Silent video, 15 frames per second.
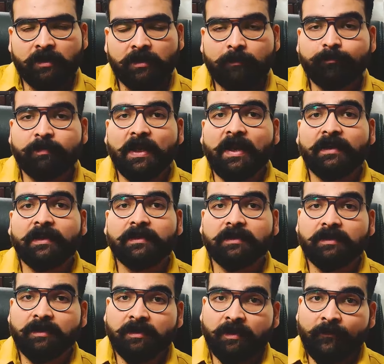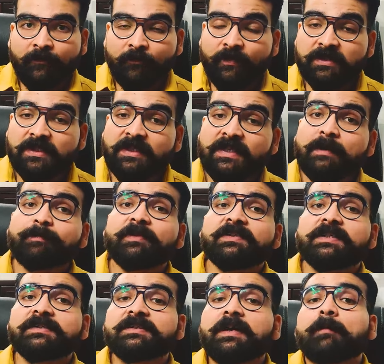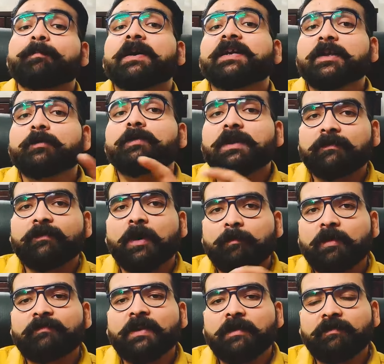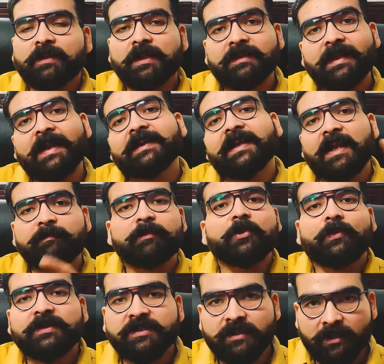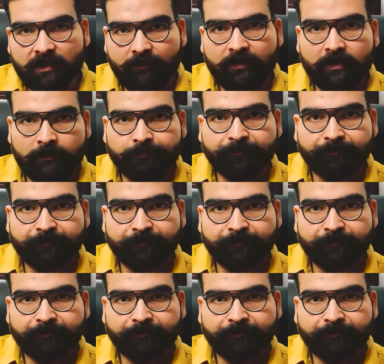the planet which represents a particular form of Devata, that can be your Ishta Devata.